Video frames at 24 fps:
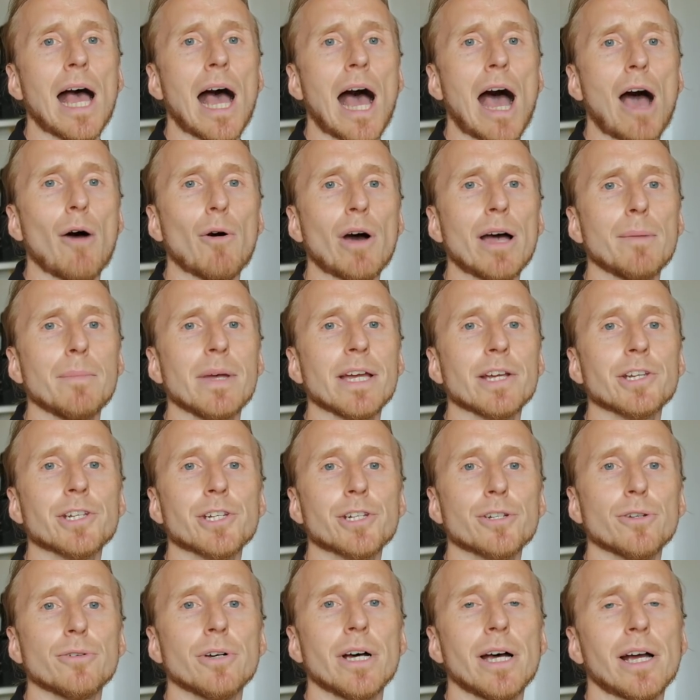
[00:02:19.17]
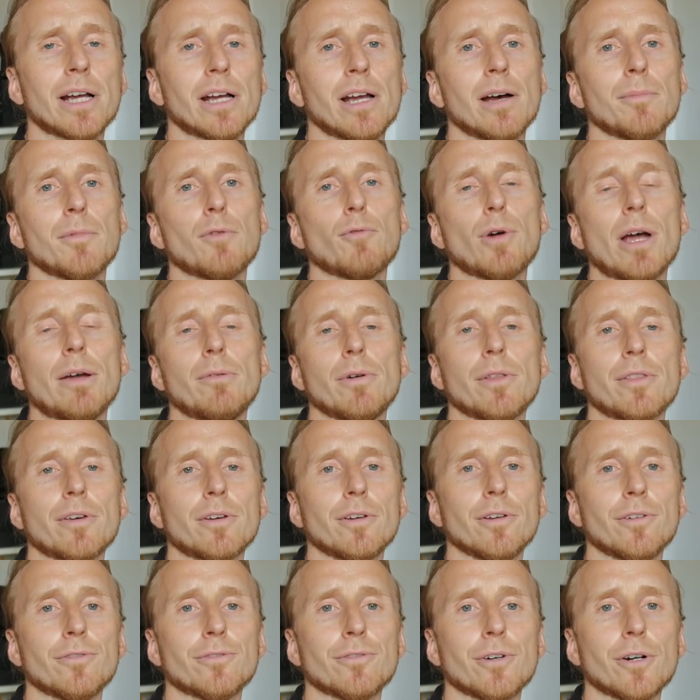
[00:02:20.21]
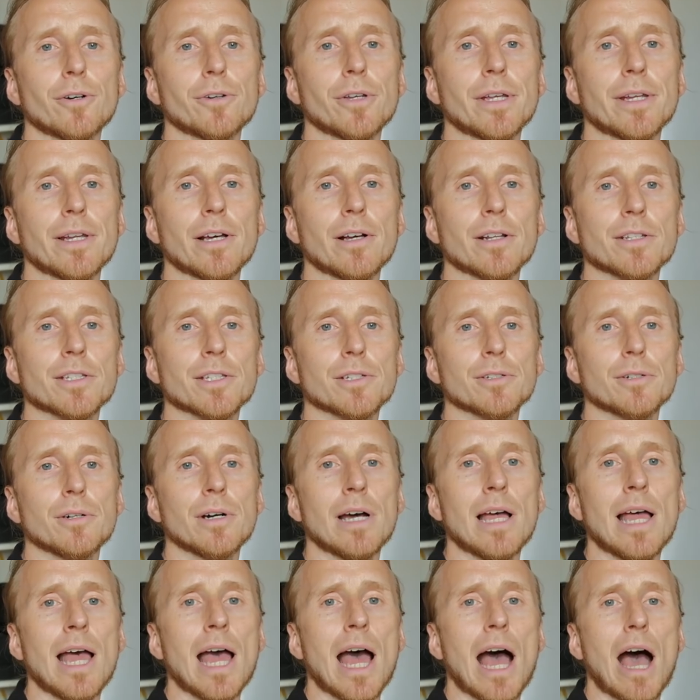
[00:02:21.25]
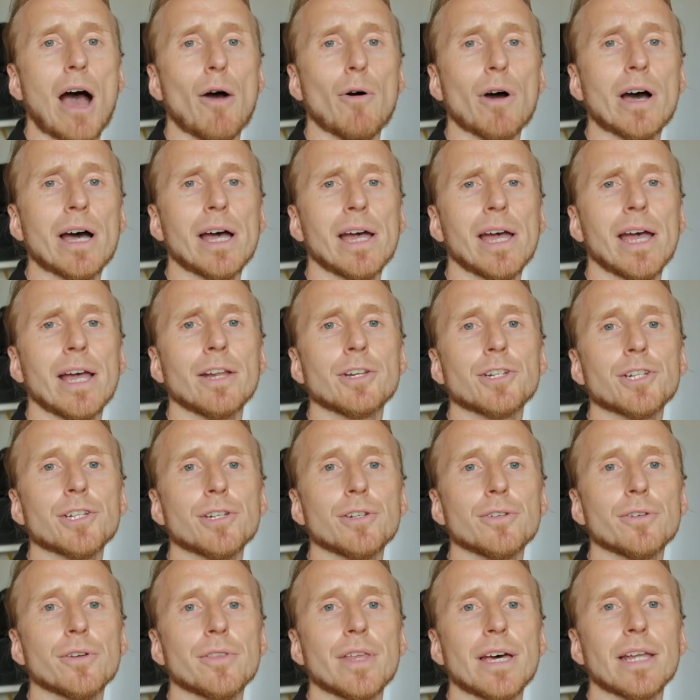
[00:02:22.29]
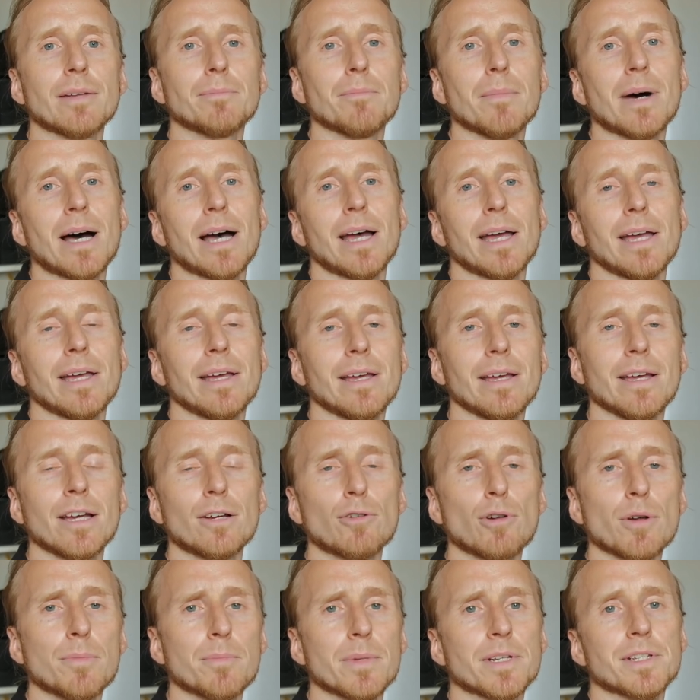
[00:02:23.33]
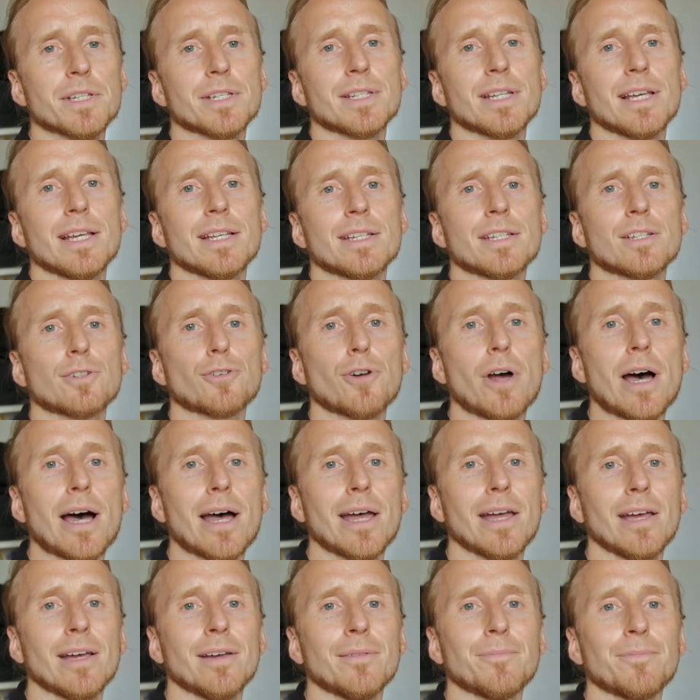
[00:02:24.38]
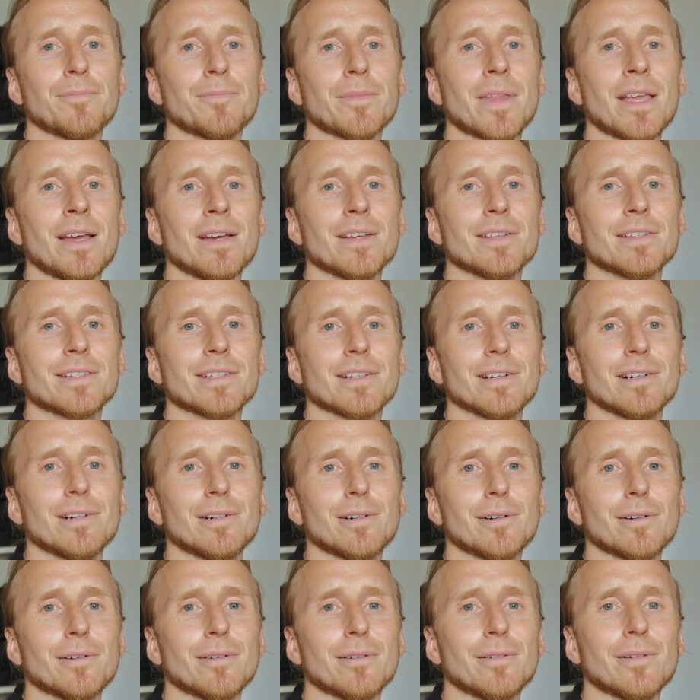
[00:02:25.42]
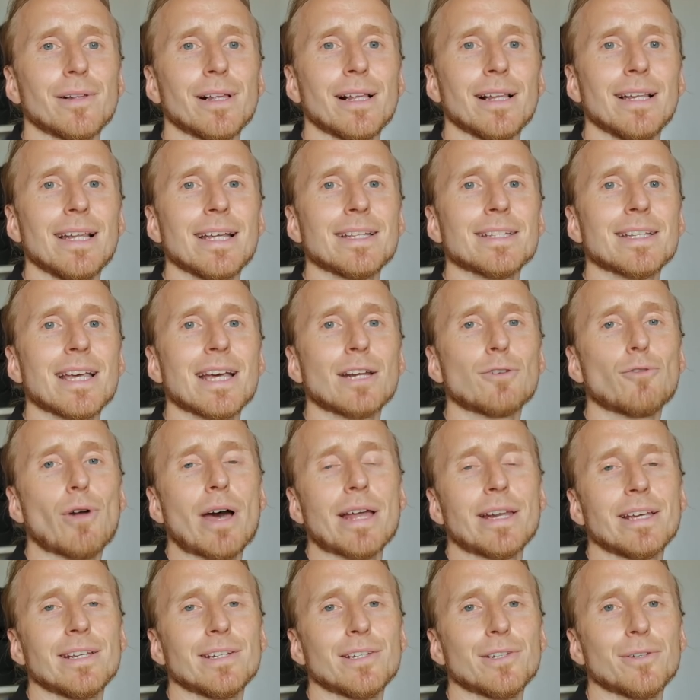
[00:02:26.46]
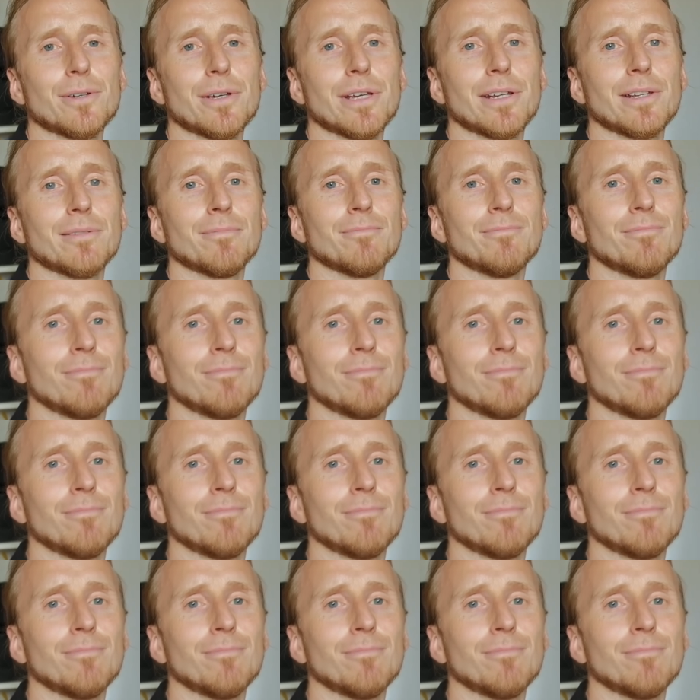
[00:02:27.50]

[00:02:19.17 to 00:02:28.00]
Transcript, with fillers: how I make sure I come away with a good photo and also how I ensure that my equipment stays dry. So let's head right into it.